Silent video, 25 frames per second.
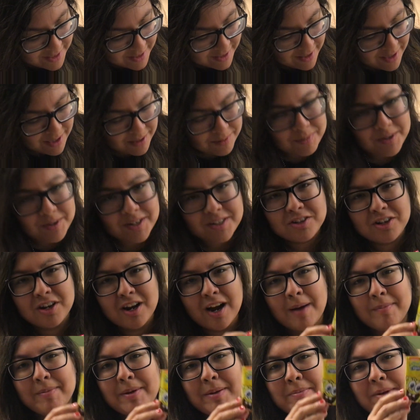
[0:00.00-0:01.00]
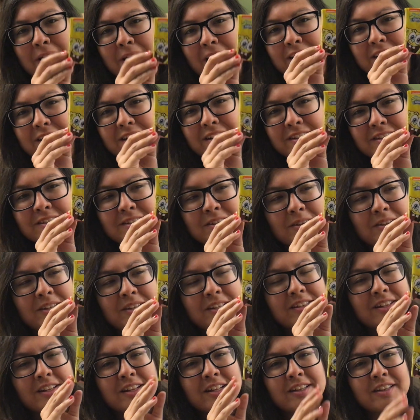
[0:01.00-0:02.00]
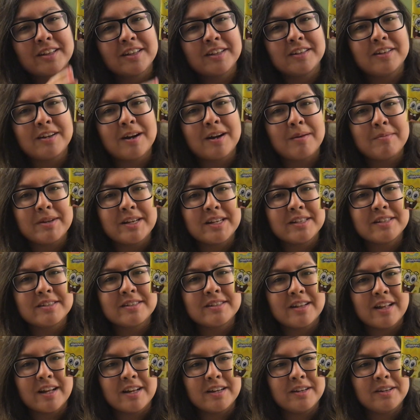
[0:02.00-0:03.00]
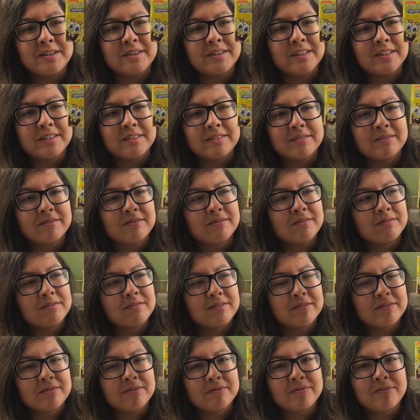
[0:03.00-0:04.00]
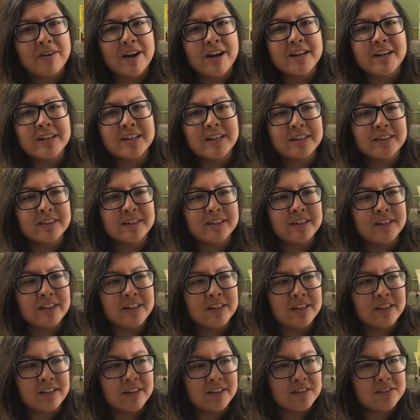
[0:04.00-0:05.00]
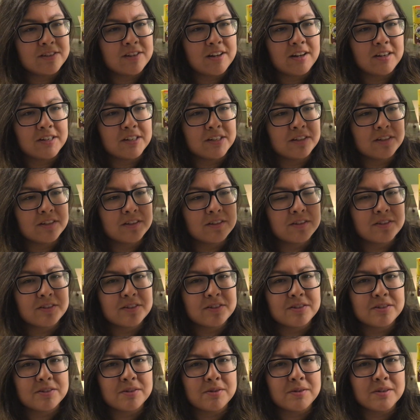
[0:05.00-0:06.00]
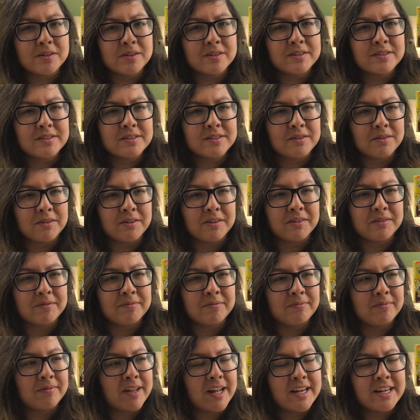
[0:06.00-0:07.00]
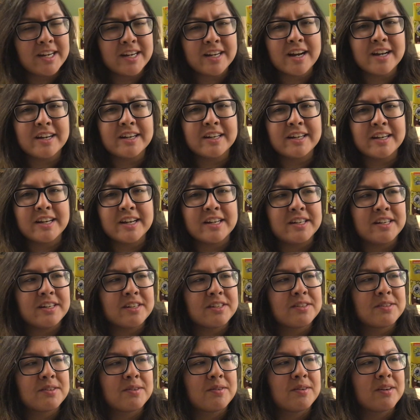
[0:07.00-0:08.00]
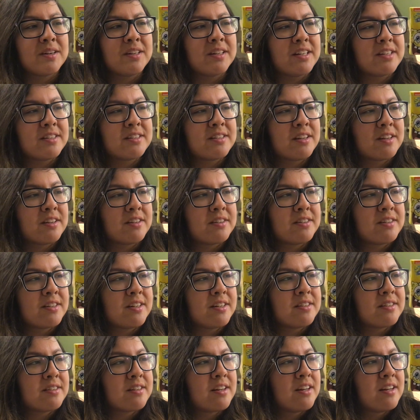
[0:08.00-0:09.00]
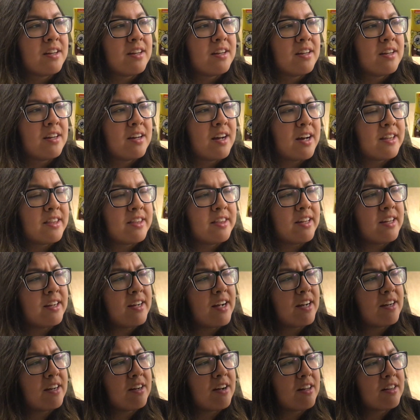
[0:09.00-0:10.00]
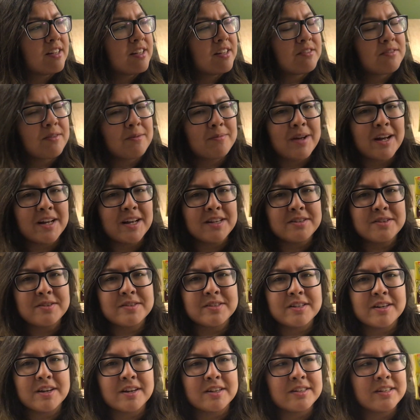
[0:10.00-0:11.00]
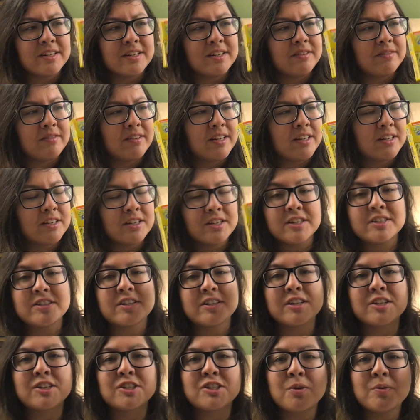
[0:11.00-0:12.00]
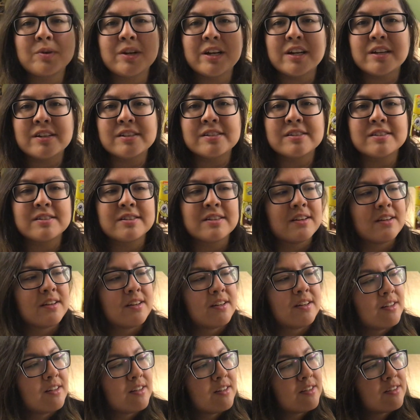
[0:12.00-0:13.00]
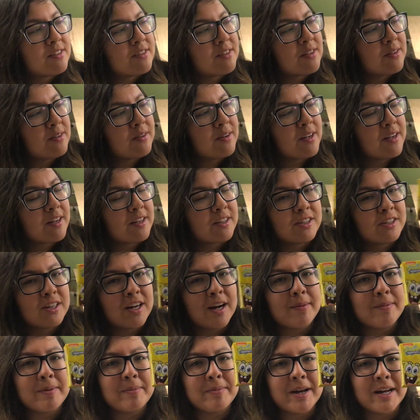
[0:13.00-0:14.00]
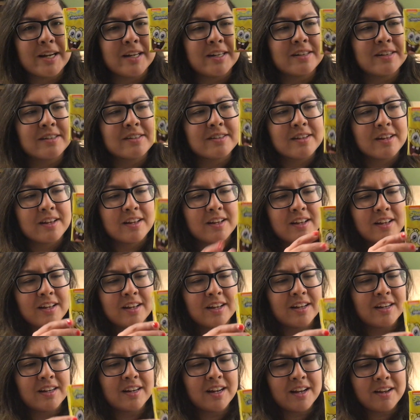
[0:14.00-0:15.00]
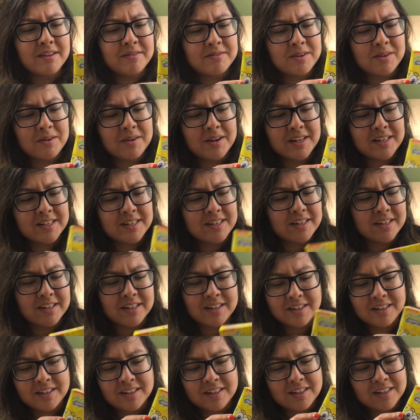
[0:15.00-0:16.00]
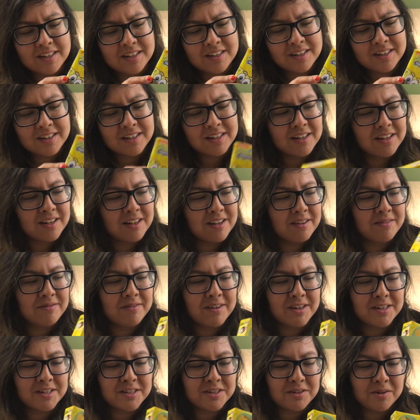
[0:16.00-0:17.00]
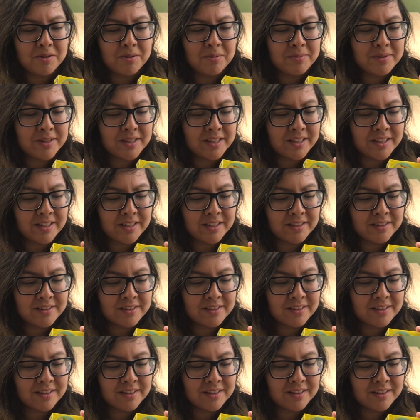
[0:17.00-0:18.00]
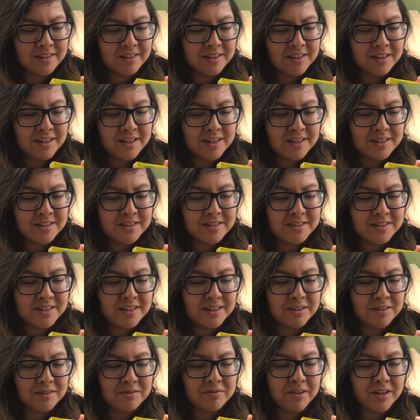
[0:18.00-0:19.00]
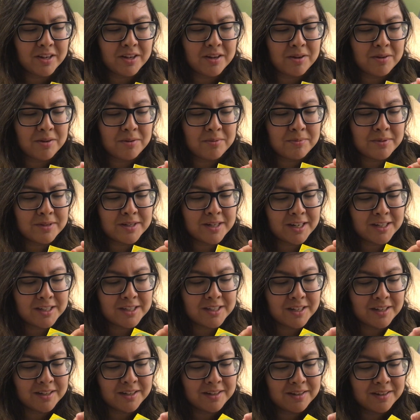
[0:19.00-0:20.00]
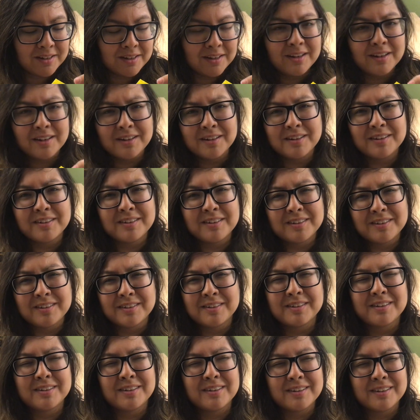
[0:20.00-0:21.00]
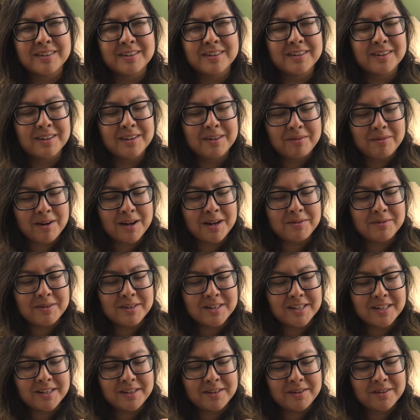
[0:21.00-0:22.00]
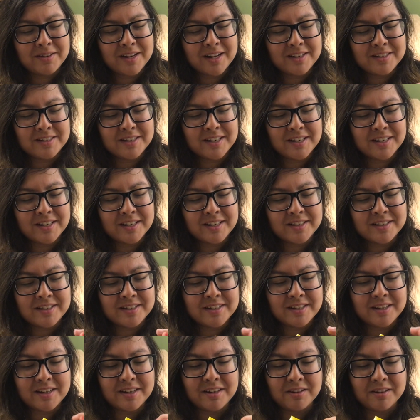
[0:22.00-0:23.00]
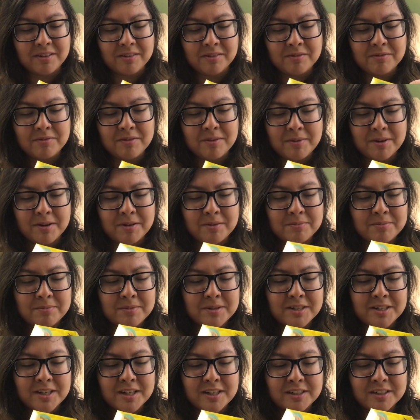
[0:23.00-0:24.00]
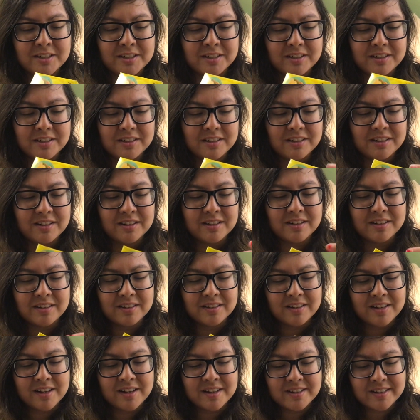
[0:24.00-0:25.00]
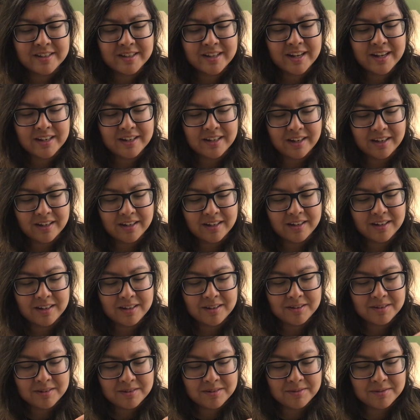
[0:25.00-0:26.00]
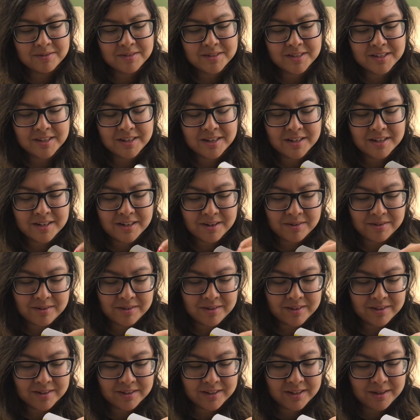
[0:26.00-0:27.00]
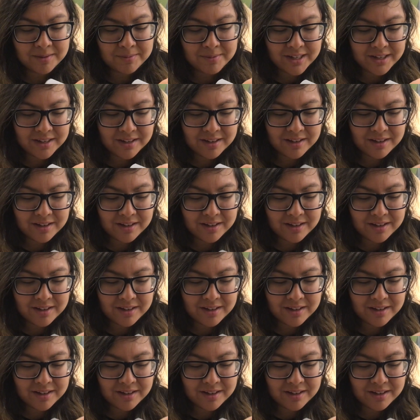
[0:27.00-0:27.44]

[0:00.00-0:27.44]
I got was Krabby Patties. So these are like the gummies that you can find at the exotic stores or any kind of candy store that sells these. I think I got these from As You See on TV. It's like Showcase. So Krabby Patties. And I have no idea if I should open these. Sealed for your own protection. Why would you guys need to seal for my own protection? It's a candy. What's it gonna do? Kill me?